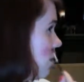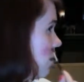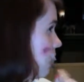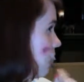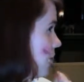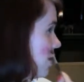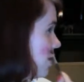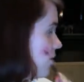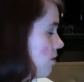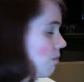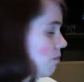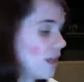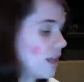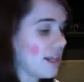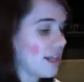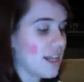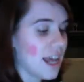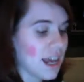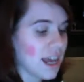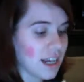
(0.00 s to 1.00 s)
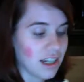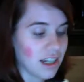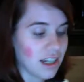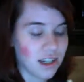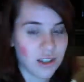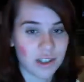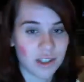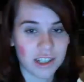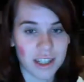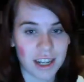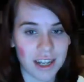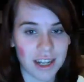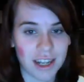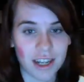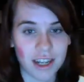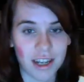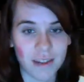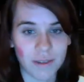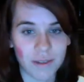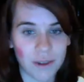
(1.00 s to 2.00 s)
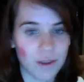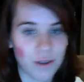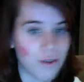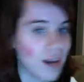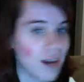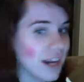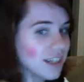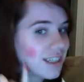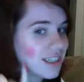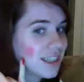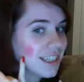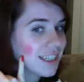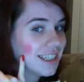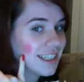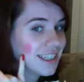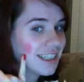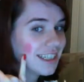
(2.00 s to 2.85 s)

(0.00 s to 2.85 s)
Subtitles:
But you can blend that into your skin if you actually